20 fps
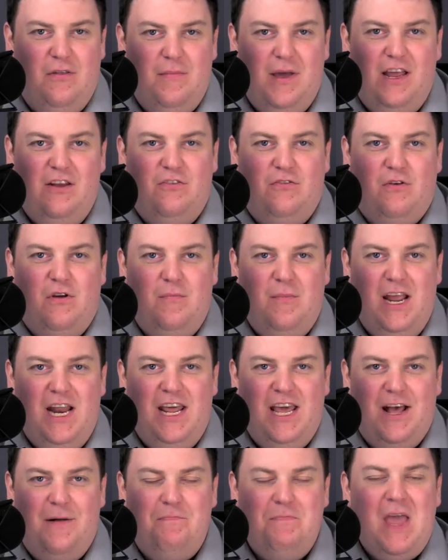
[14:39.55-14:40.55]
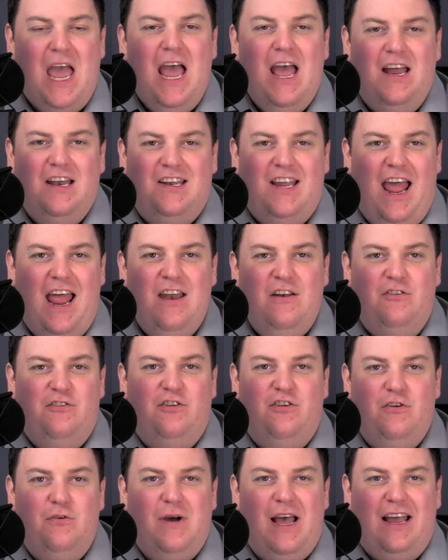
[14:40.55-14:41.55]
the mainstream media tend
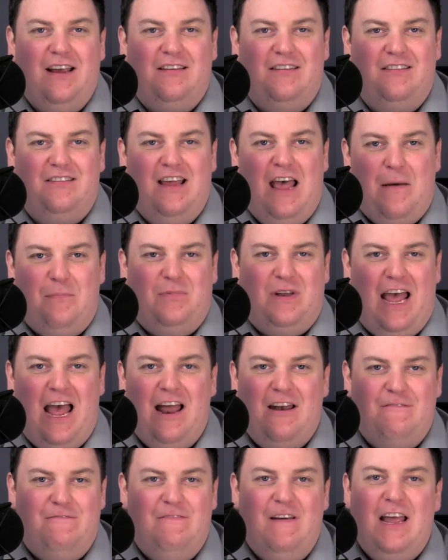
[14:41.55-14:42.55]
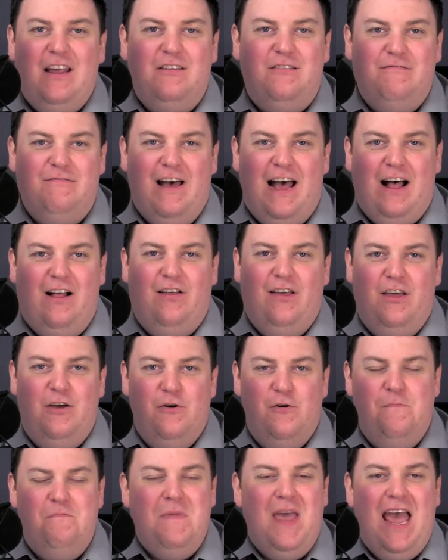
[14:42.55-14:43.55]
to accept at face
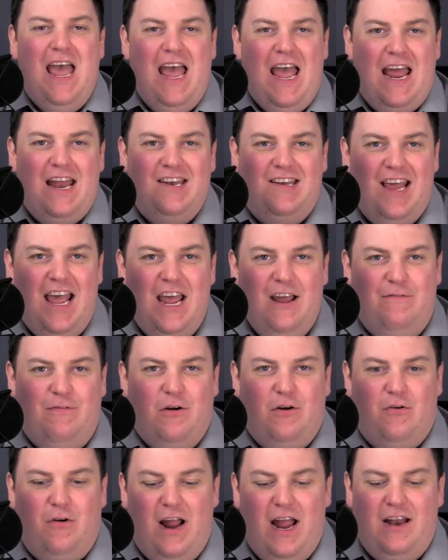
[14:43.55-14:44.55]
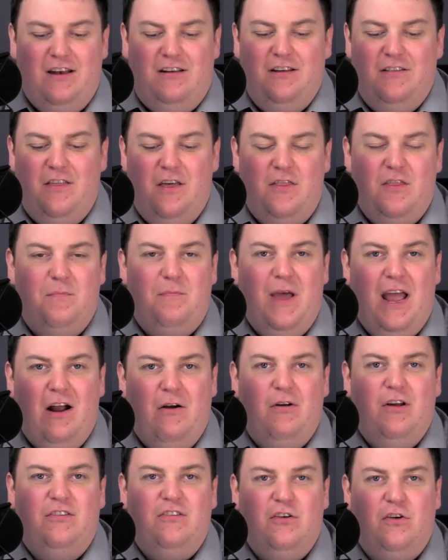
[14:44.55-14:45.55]
value and take for granted that the
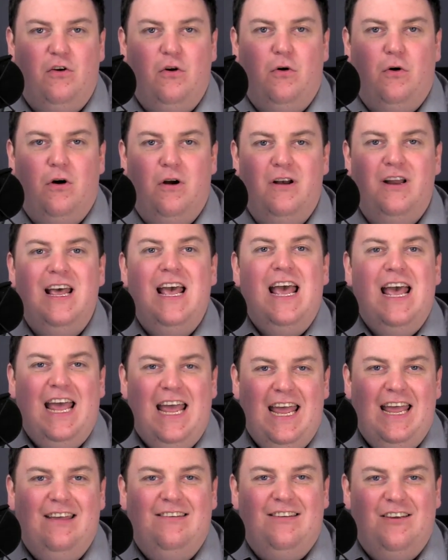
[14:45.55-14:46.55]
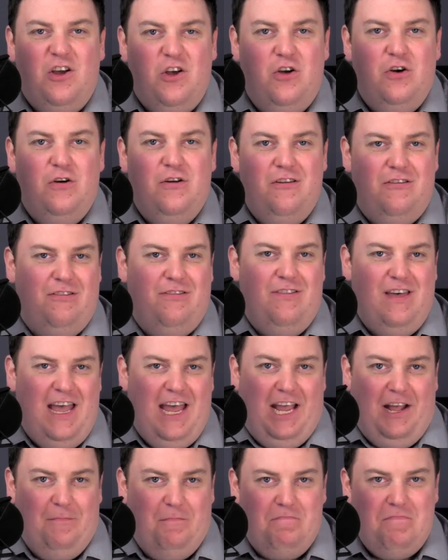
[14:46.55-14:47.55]
Paris Accord is a good
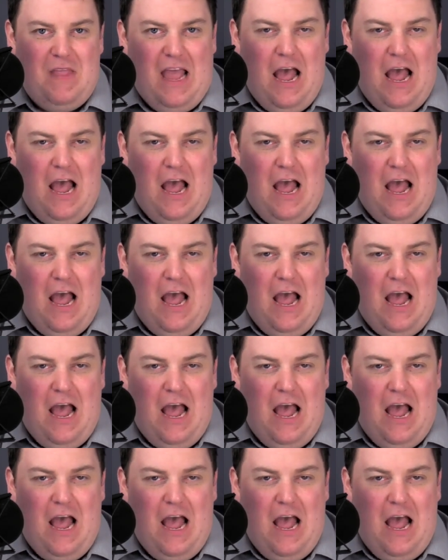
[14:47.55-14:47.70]
thing.